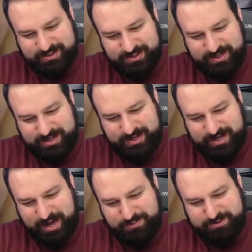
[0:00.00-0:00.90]

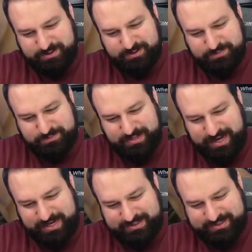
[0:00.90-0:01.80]
Absolute
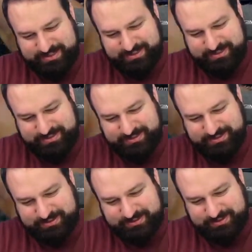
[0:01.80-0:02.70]
blast.
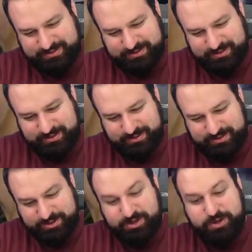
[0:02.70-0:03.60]

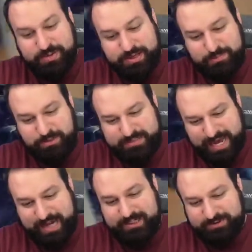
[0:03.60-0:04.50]
Takumi, the
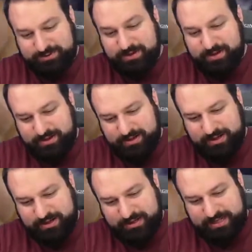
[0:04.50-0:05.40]
protagonist from
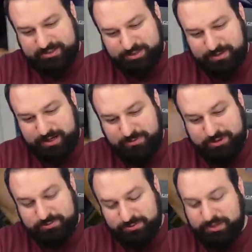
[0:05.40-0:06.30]
the last Digimon game,
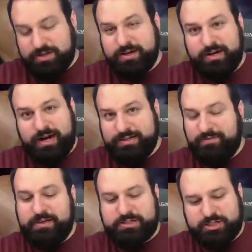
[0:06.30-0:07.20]
which is really good. I
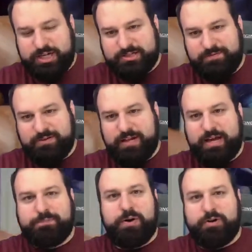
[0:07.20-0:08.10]
definitely suggest if you
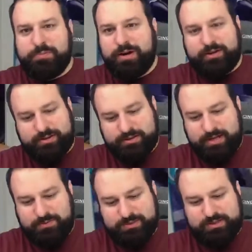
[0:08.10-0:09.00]
like Pokemon or anything
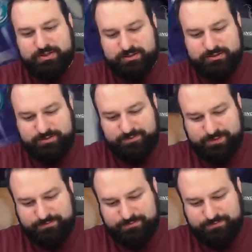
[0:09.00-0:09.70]
that wants something a little different.